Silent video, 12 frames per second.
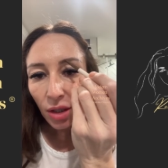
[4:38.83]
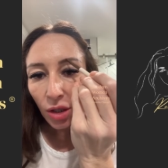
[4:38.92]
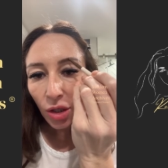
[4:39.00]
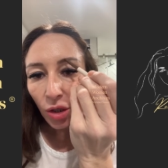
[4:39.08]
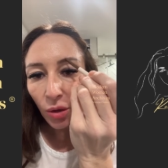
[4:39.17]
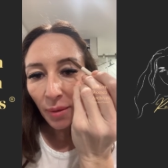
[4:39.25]

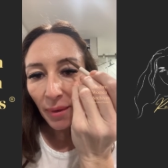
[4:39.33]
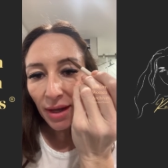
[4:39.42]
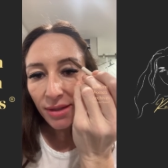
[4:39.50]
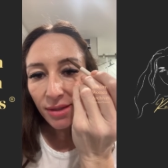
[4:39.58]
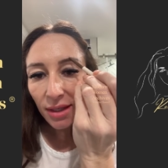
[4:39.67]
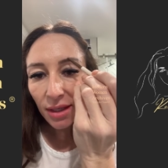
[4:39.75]
who I'm
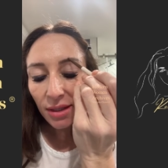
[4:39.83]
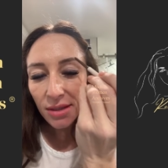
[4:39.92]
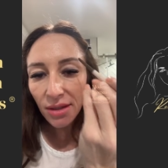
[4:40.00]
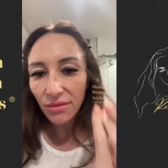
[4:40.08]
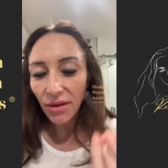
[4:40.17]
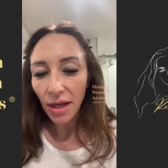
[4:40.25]
asking
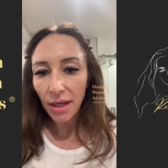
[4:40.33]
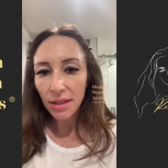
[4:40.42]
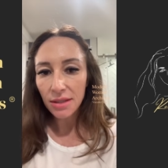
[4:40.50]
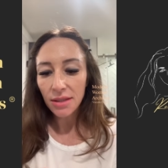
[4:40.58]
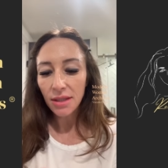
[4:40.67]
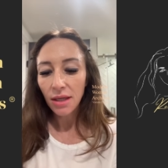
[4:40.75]
to
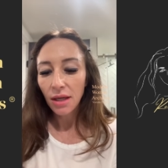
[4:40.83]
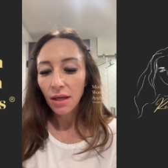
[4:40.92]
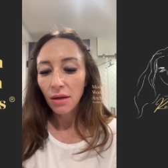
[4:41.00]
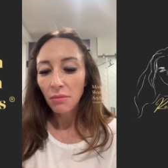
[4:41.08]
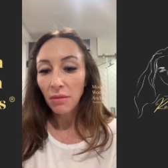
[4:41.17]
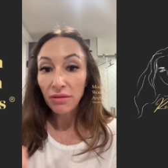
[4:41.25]
find
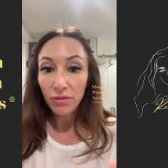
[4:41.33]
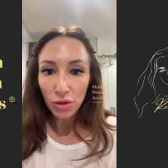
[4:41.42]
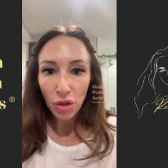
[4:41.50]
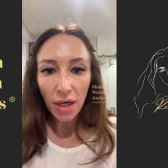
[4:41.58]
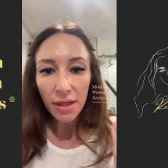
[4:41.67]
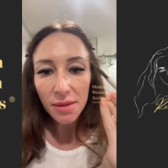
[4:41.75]
my
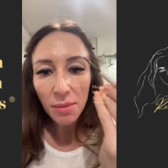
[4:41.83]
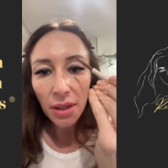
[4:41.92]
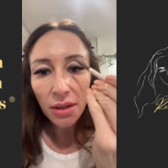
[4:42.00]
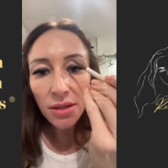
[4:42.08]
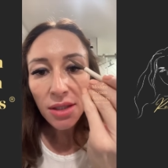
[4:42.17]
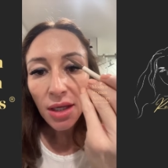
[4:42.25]
future
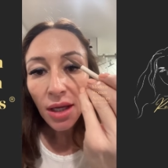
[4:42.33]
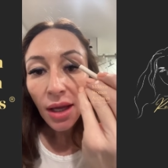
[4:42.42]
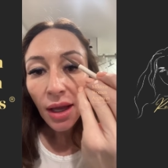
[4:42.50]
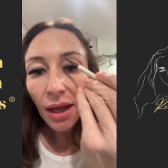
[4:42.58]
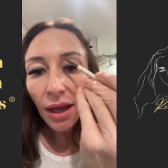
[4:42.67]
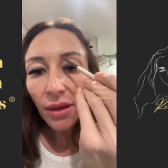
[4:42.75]
husband
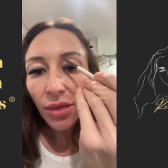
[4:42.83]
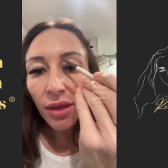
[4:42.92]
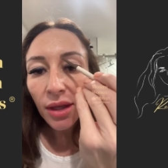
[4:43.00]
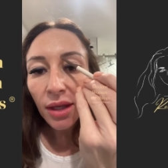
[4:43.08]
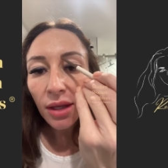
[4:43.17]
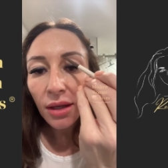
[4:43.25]
at
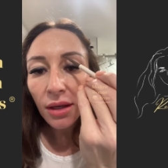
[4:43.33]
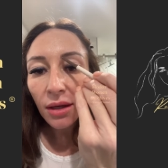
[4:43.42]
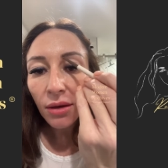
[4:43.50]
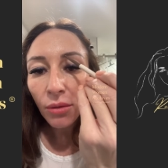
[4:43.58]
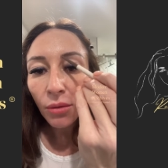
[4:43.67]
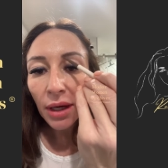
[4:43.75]
the
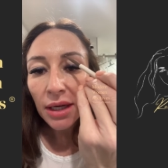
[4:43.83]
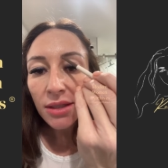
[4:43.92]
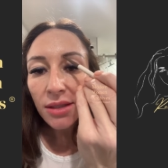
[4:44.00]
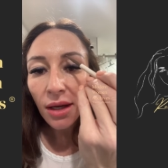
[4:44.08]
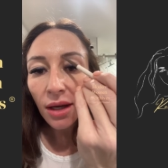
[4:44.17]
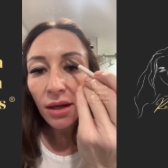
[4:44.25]
rate
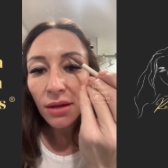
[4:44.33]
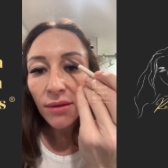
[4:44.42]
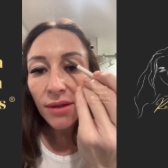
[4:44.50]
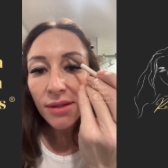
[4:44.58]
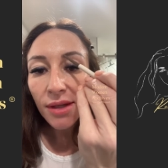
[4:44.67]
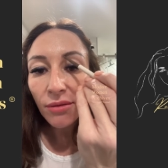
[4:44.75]
of
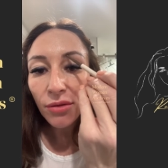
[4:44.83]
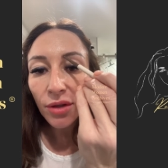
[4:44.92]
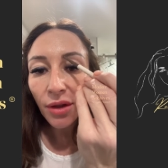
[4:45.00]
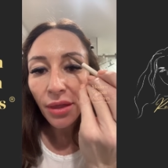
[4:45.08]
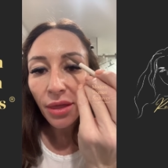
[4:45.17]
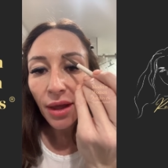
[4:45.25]

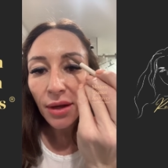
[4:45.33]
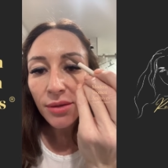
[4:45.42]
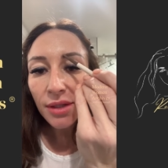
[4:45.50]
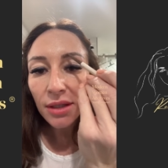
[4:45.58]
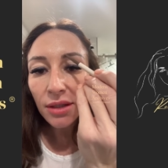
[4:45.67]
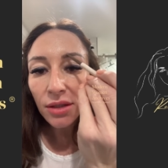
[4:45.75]
several thousand